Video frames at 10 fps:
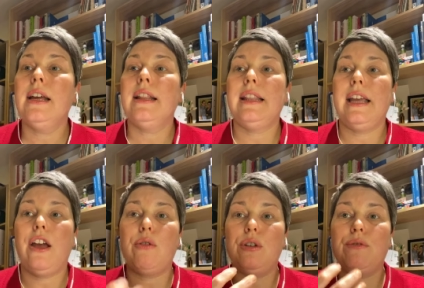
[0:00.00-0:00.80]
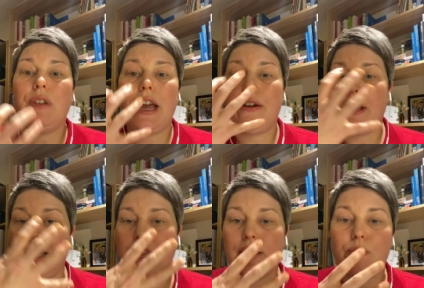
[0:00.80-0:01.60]
The elderflower
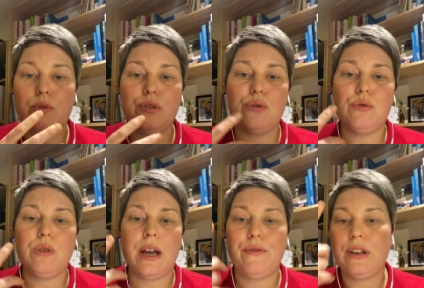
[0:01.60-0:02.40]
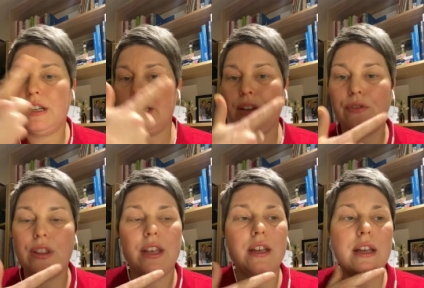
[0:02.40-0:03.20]
has a real affinity for
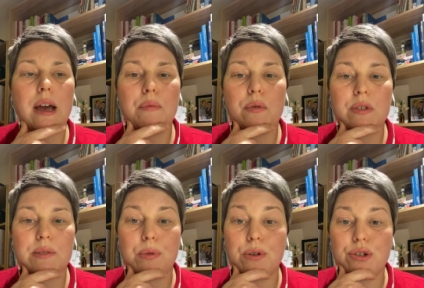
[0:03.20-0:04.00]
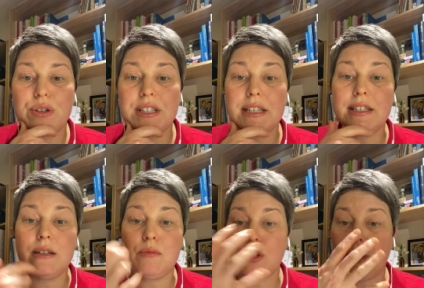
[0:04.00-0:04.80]
the upper respiratory
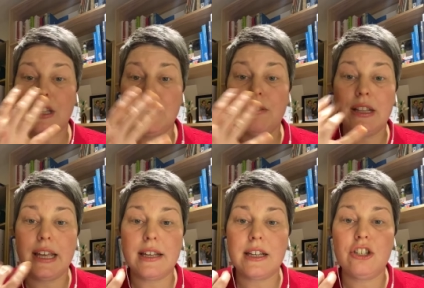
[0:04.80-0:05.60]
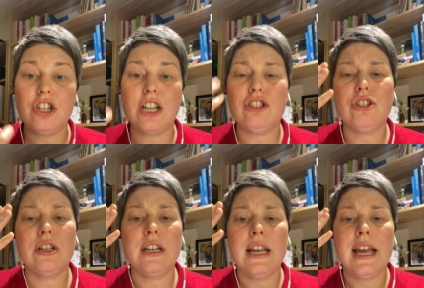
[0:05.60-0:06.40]
system, so clearing that congestion,